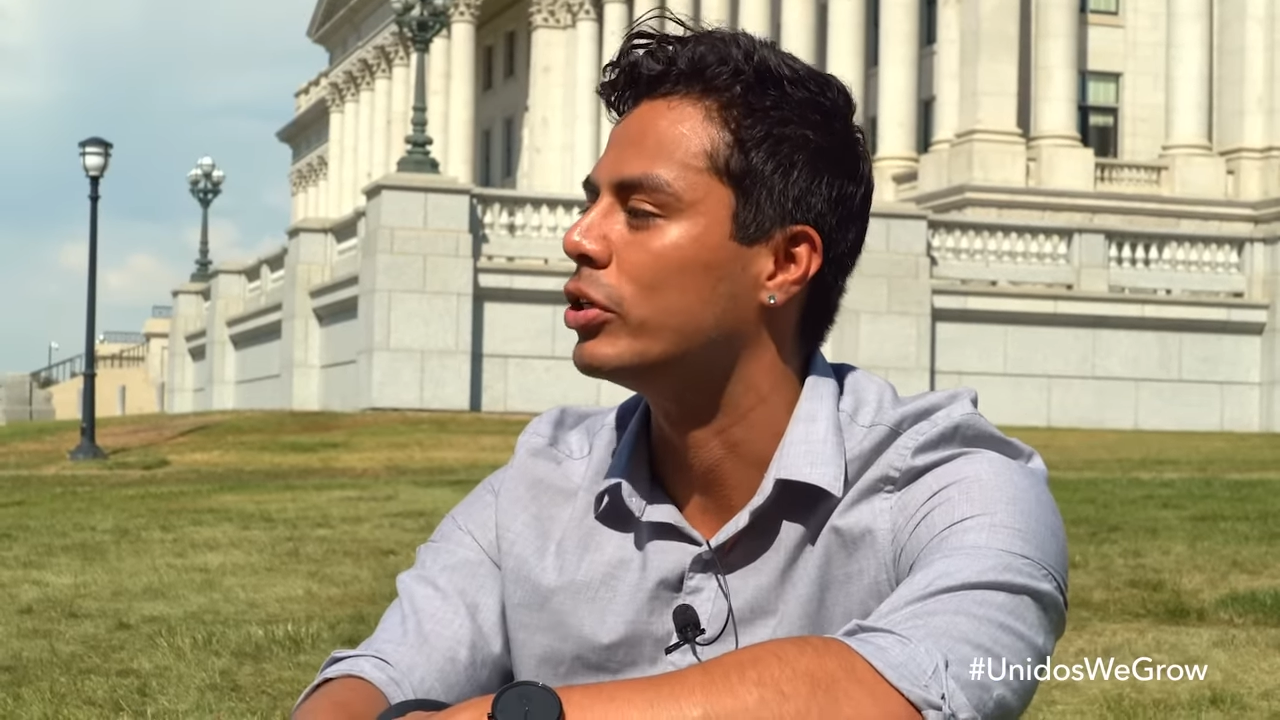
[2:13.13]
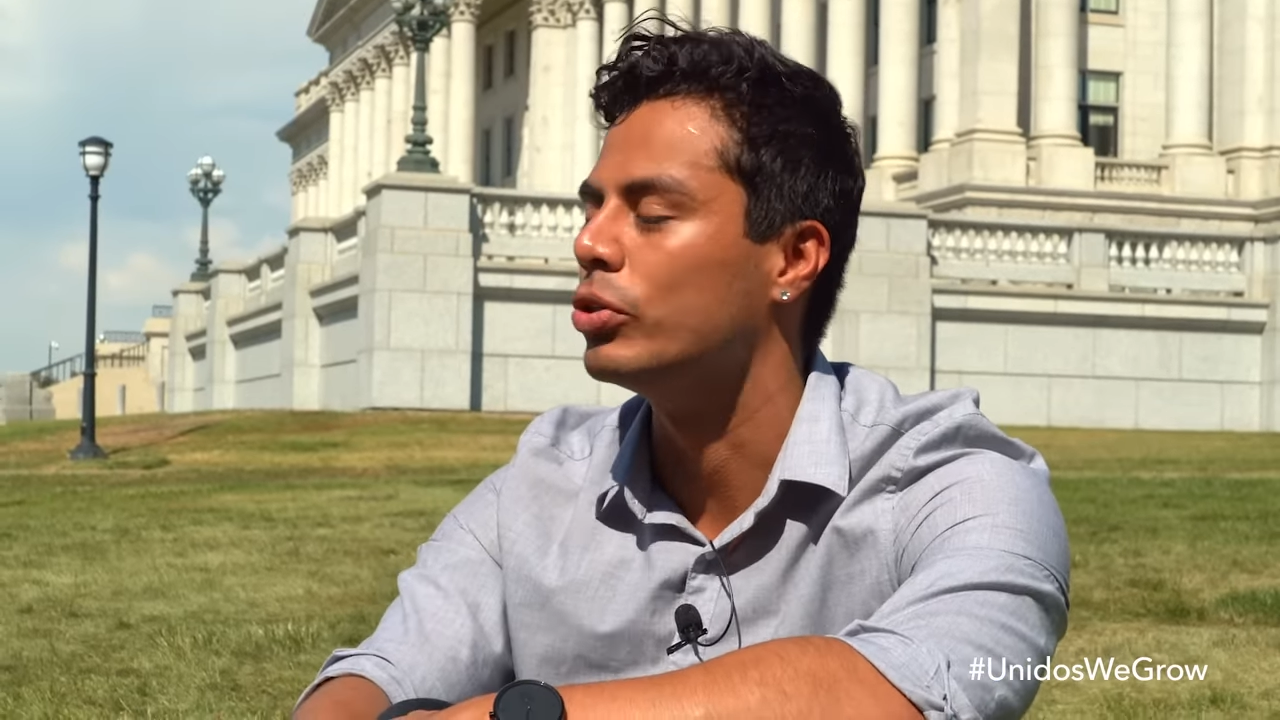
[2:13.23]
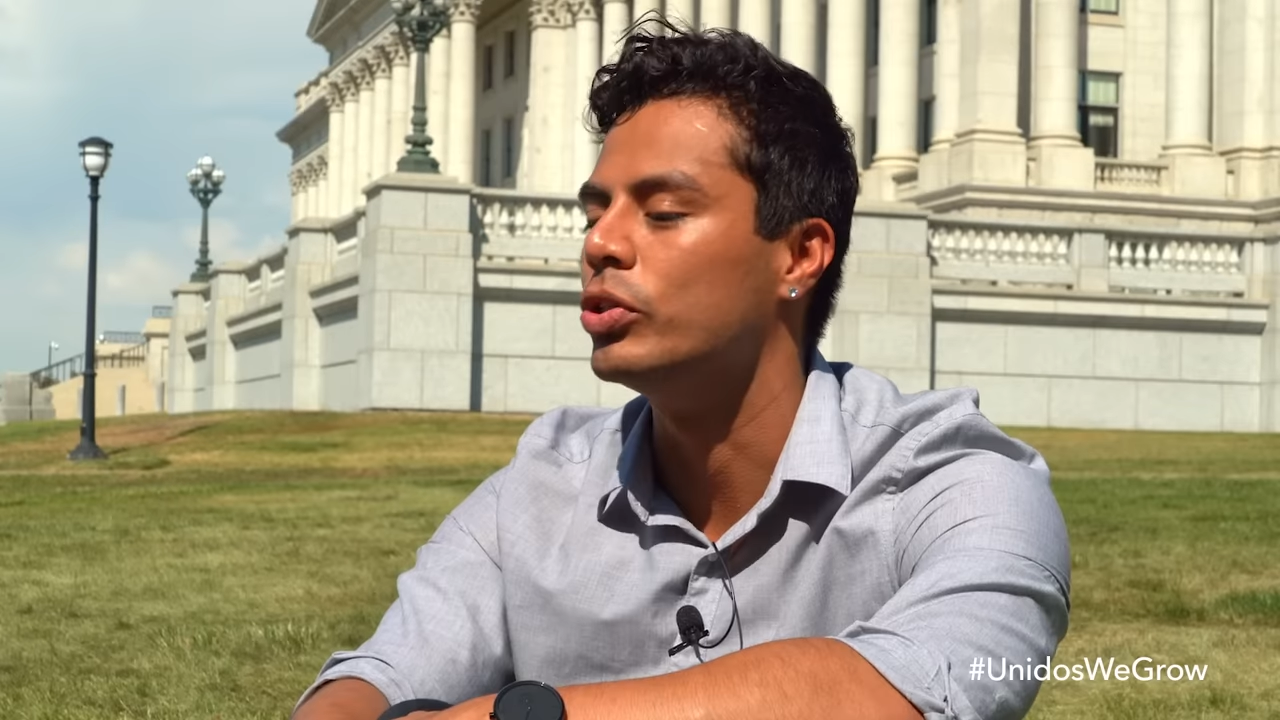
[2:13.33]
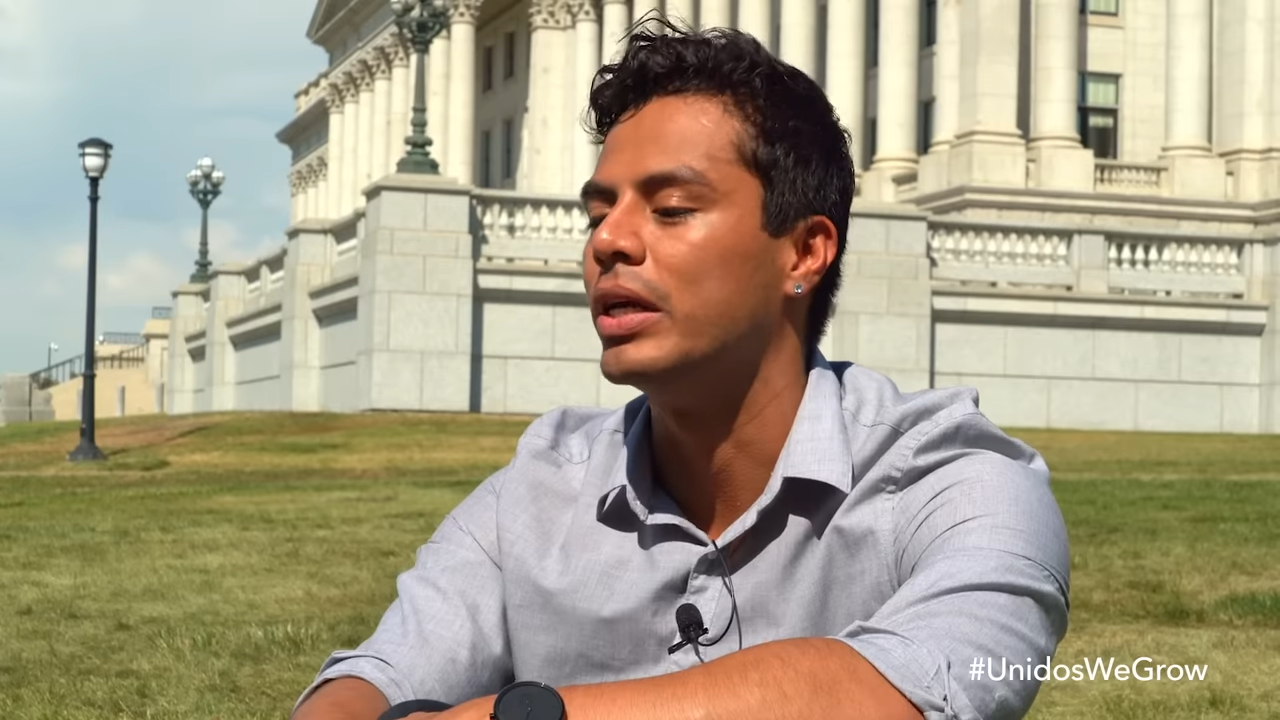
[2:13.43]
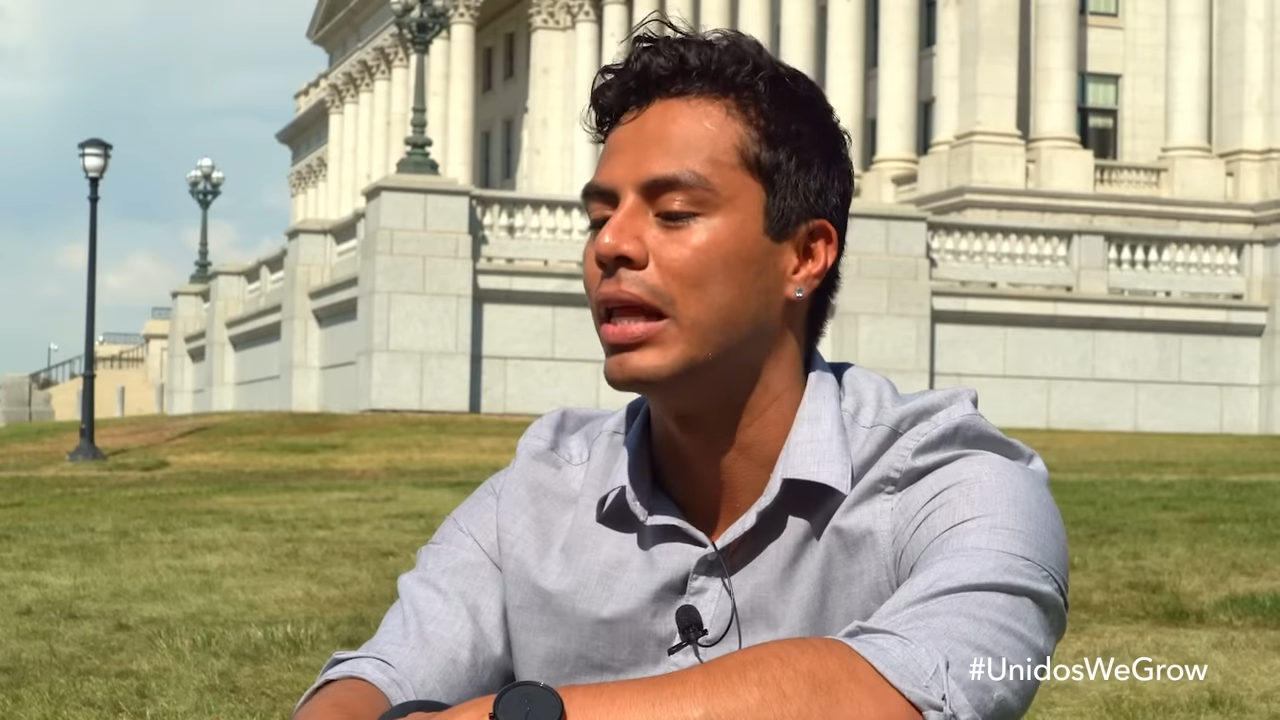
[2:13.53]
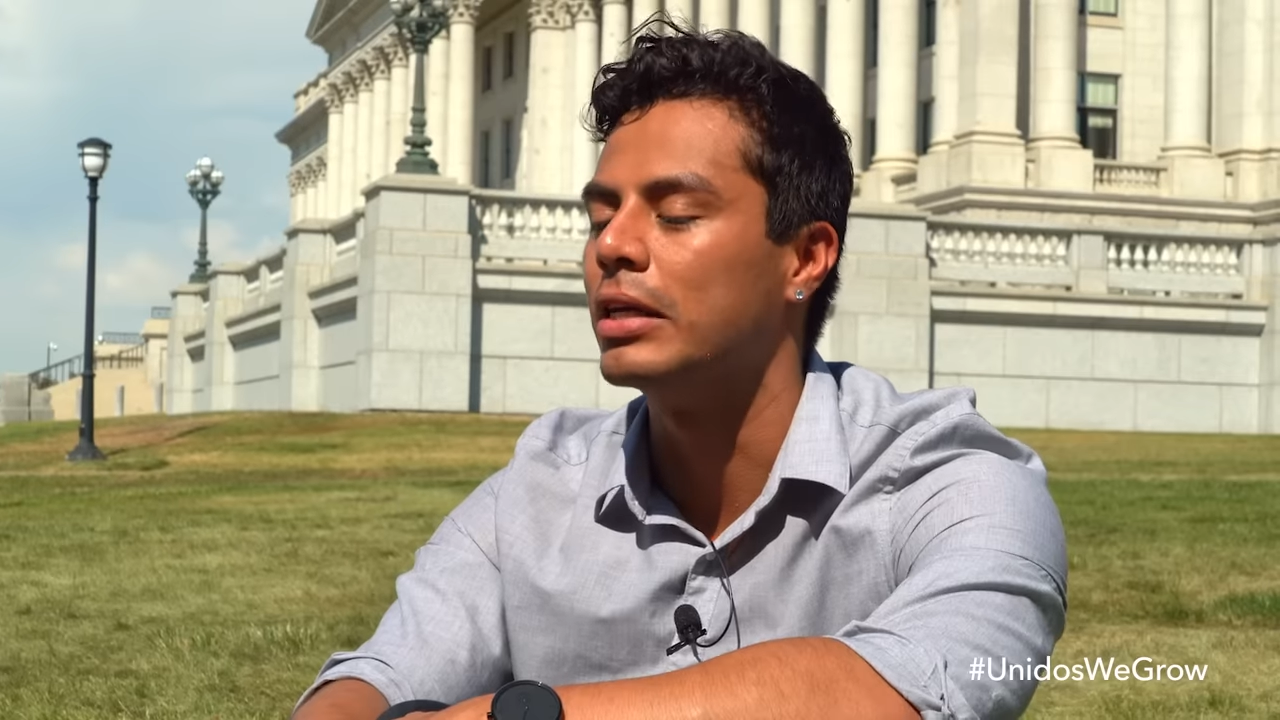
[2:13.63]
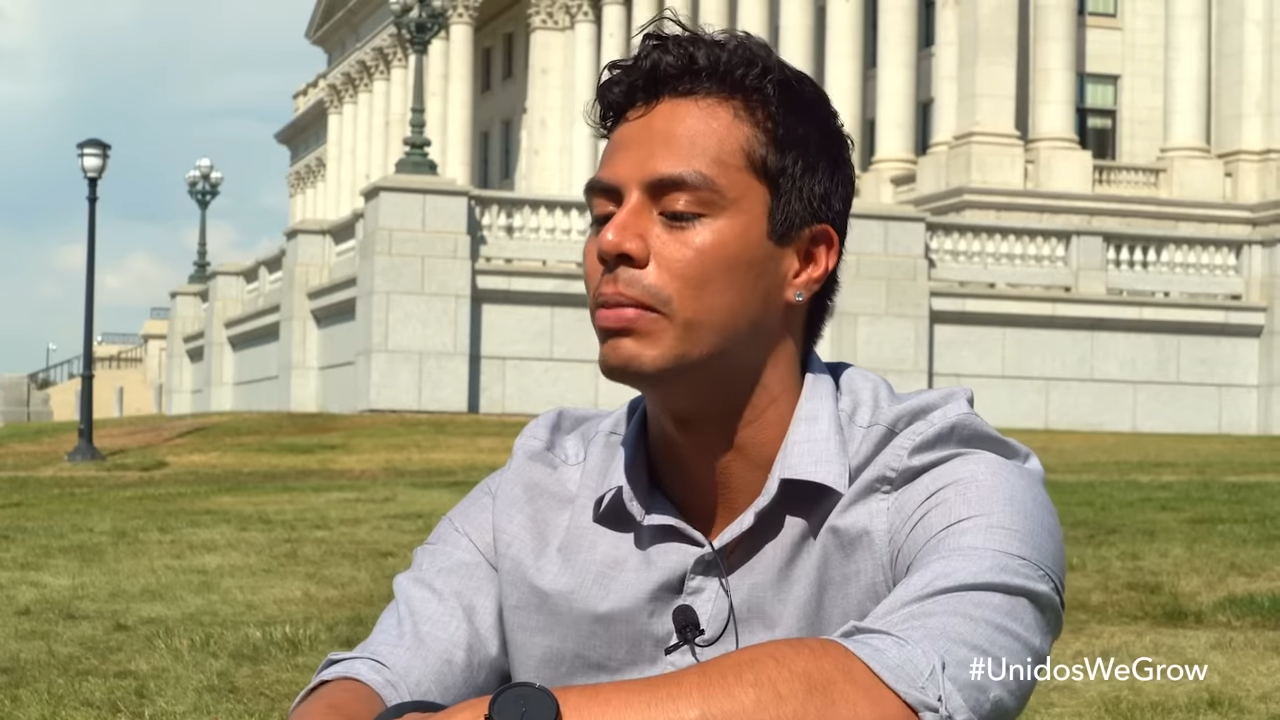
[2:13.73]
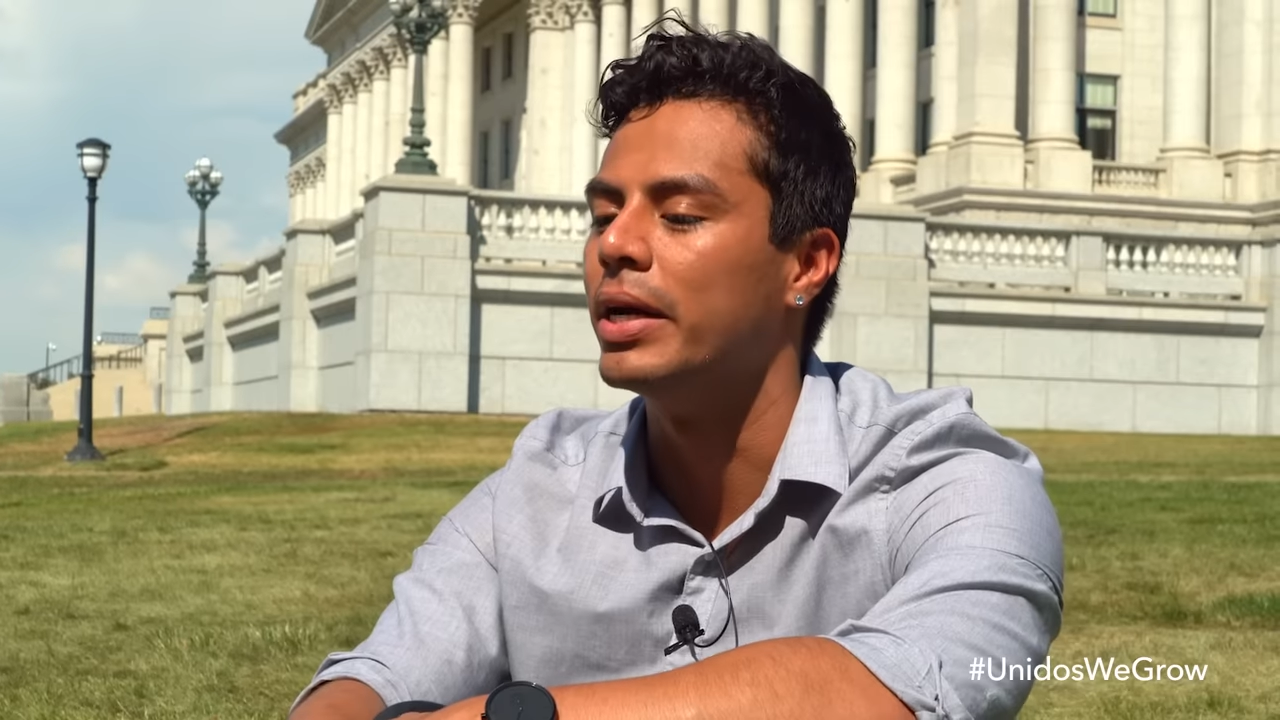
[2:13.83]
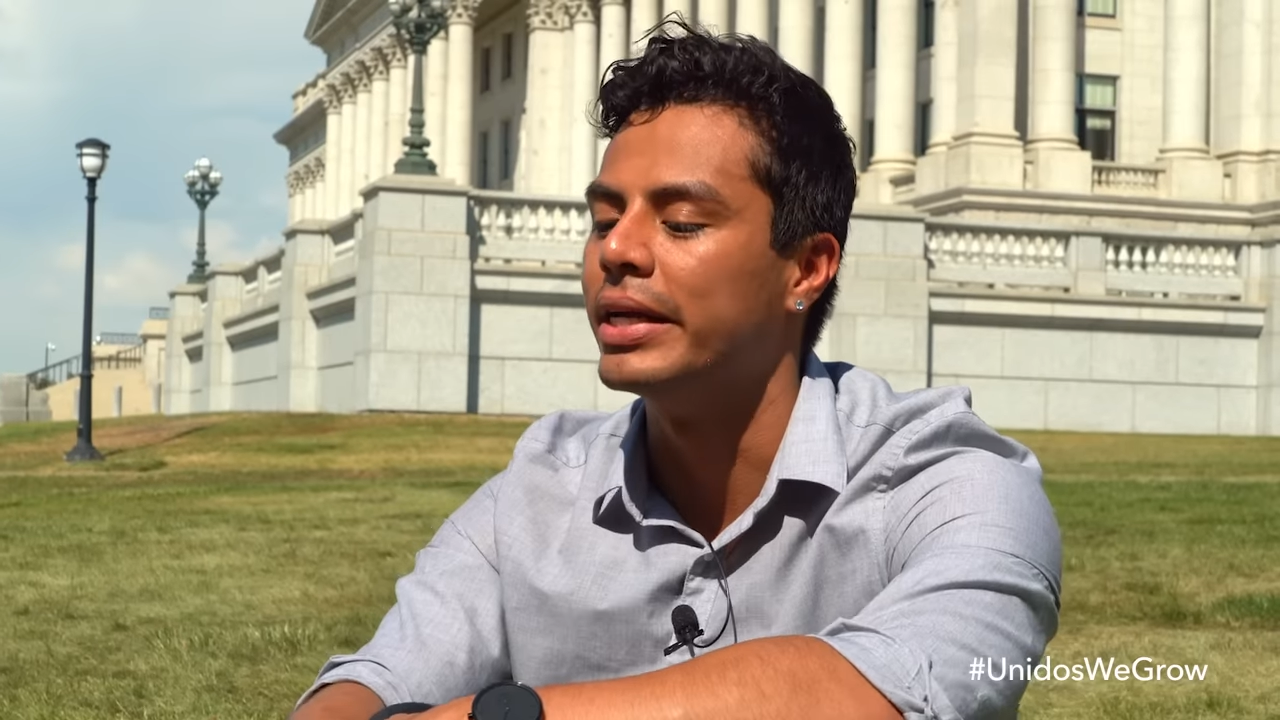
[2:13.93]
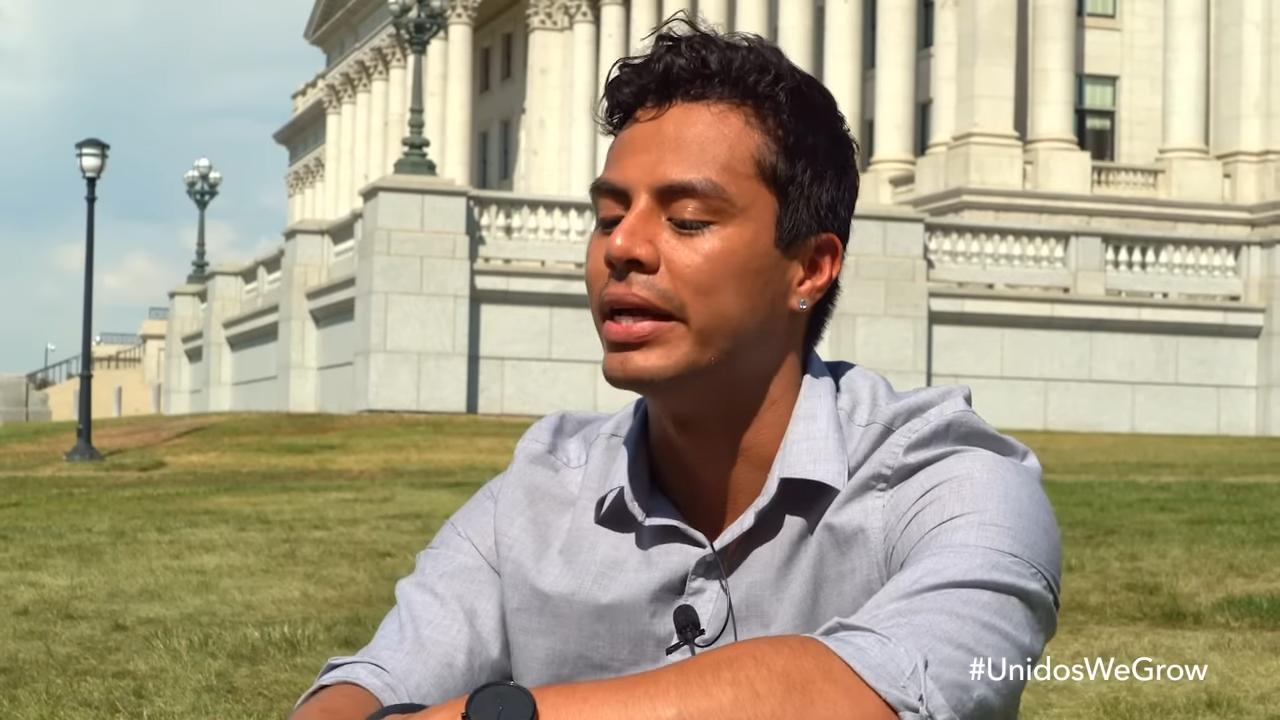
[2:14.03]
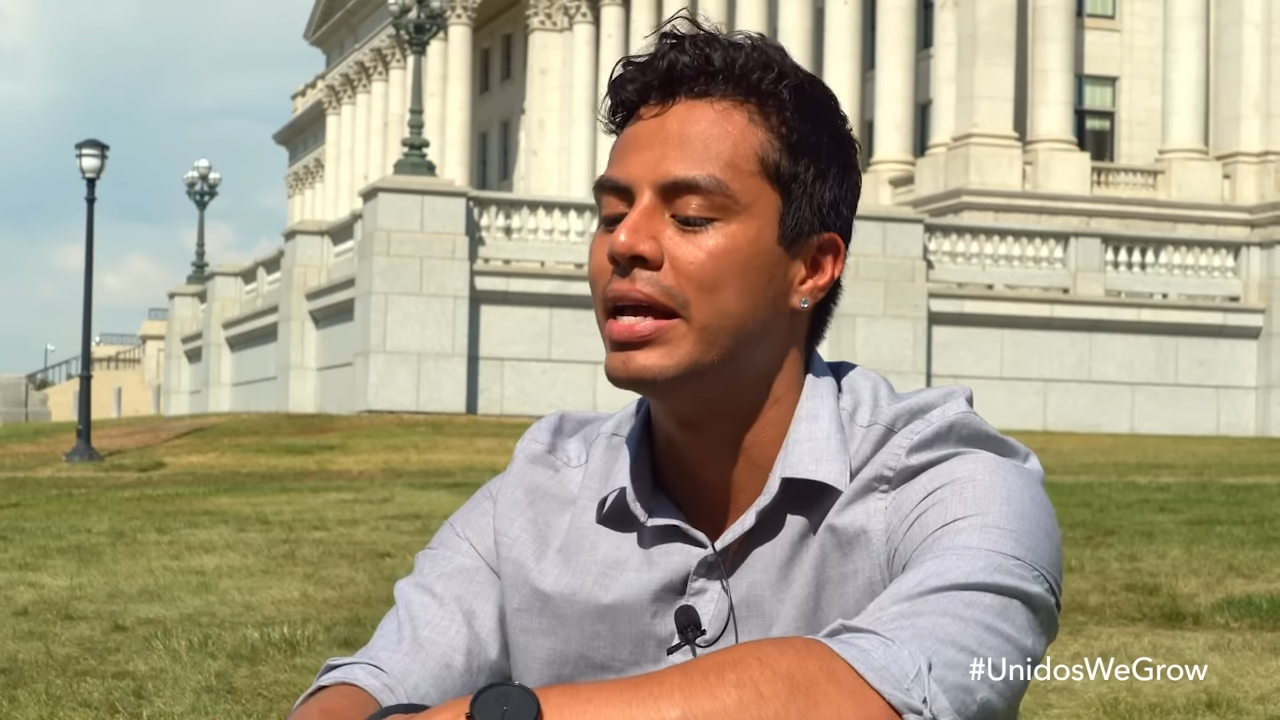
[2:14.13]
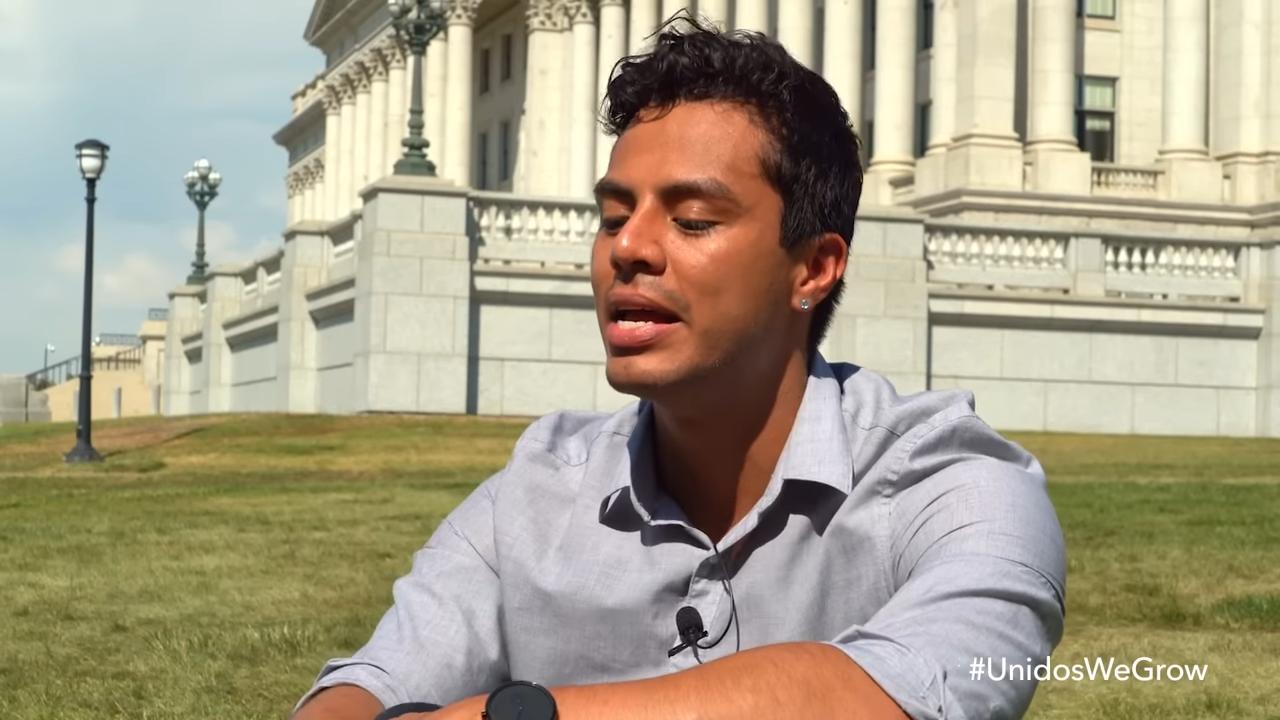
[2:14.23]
do to collect money.